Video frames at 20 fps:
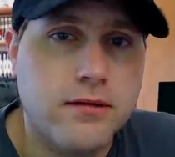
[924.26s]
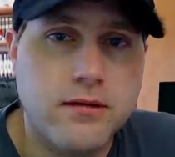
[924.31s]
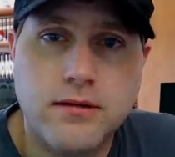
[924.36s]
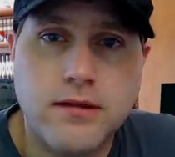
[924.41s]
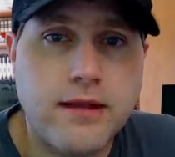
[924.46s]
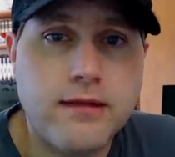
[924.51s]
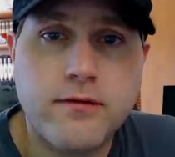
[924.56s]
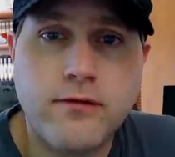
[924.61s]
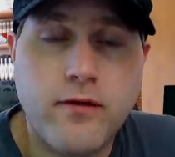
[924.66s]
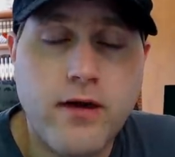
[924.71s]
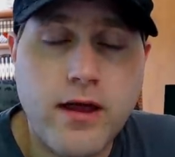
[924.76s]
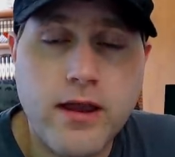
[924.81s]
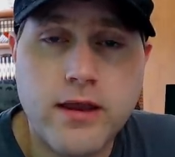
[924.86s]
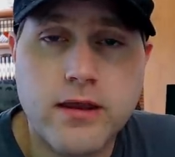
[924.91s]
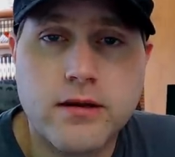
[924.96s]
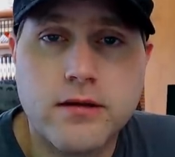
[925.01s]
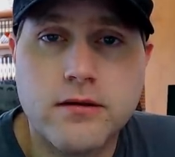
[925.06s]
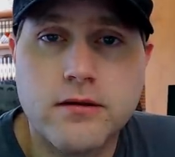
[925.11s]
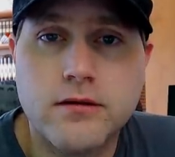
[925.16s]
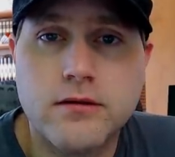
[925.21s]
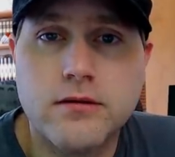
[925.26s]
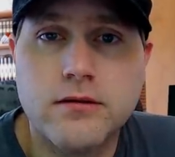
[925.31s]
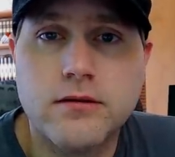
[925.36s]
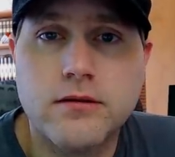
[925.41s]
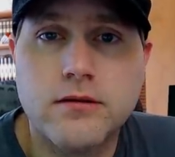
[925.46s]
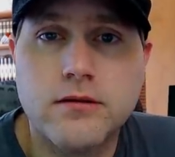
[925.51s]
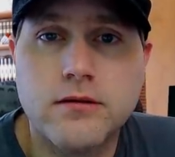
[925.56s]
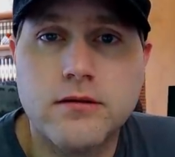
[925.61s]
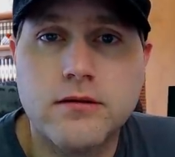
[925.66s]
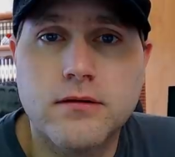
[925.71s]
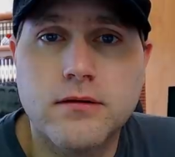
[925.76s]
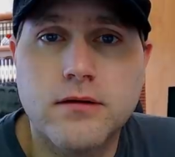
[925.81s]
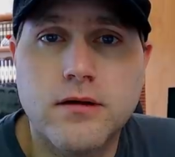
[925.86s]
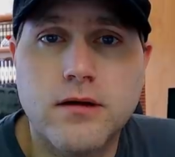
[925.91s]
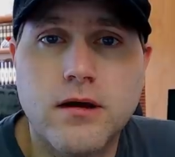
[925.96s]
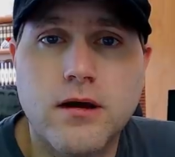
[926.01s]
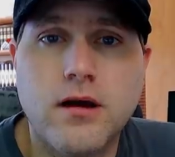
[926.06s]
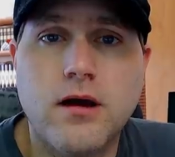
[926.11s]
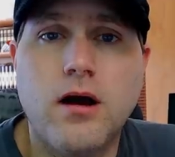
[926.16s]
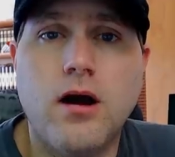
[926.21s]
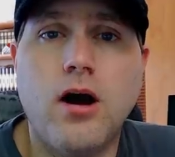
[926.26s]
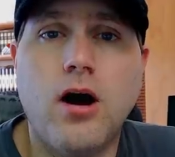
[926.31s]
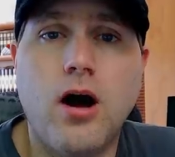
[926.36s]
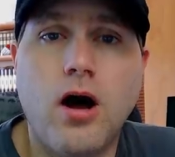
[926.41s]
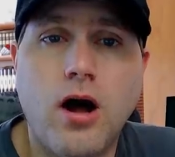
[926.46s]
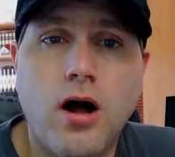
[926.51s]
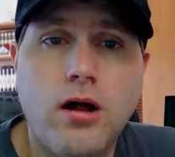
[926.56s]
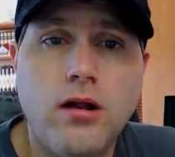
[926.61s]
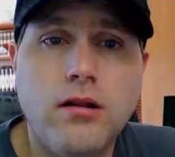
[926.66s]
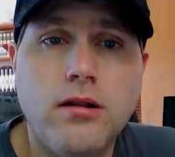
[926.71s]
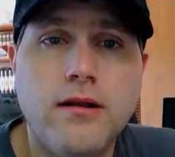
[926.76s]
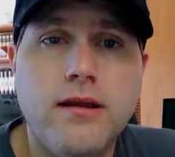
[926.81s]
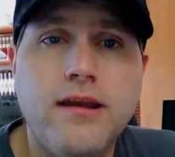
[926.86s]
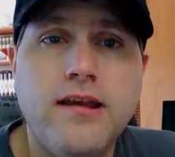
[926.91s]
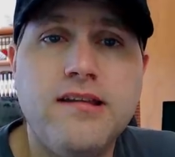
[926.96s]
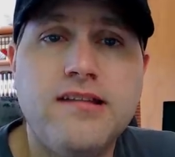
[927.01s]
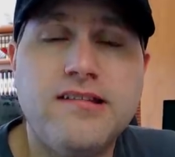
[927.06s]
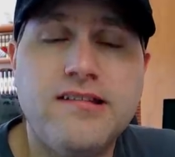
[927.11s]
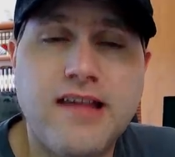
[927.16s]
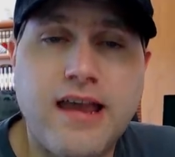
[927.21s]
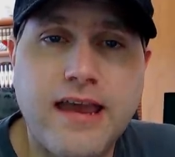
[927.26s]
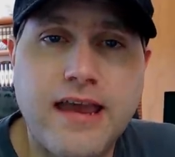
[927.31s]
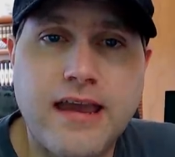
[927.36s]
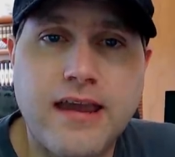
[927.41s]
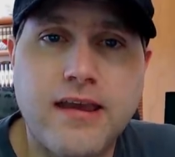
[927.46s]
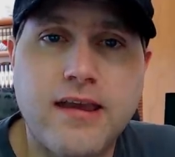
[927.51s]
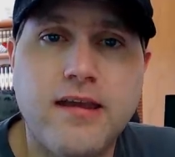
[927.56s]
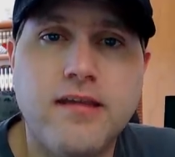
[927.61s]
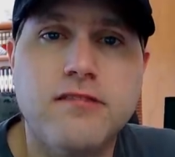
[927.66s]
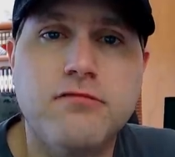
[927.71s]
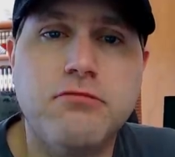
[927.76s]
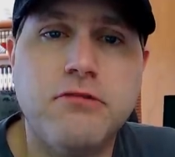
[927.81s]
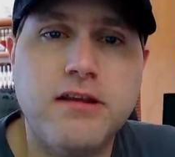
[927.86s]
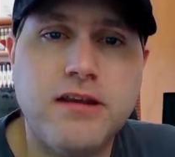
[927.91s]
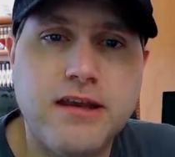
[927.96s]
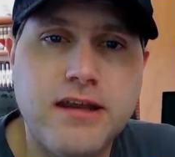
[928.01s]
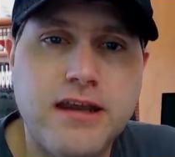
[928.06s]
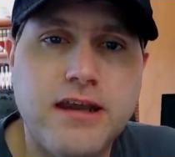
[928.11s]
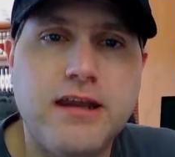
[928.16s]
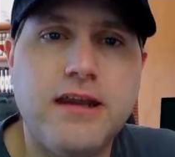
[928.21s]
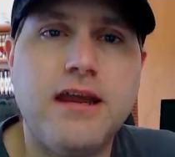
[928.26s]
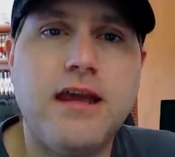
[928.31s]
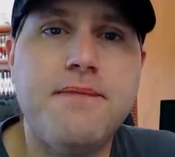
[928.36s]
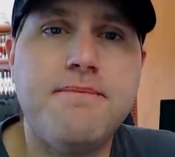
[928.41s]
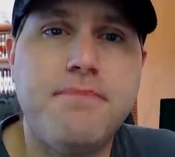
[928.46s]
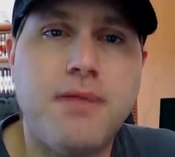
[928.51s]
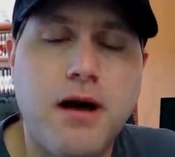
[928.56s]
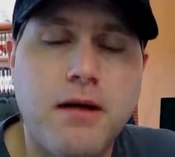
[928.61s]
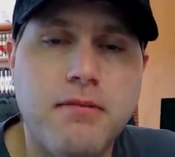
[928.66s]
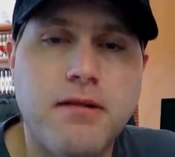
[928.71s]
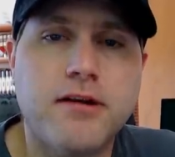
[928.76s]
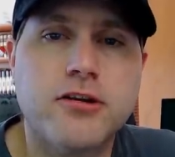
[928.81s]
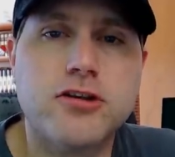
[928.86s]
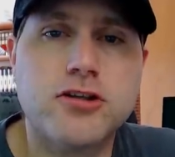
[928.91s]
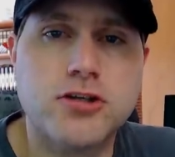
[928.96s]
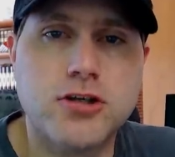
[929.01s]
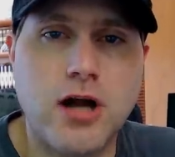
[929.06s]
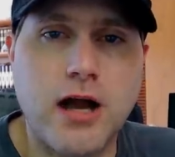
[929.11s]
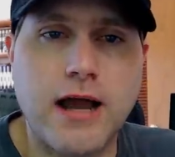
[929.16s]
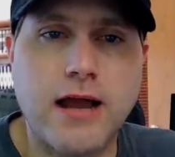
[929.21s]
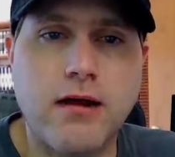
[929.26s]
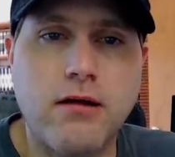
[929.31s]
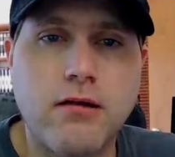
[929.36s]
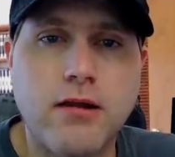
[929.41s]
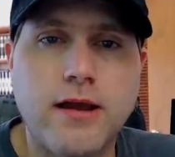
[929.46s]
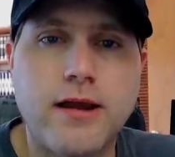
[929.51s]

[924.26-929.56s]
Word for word: That's fine. All he's saying is we need a public trial,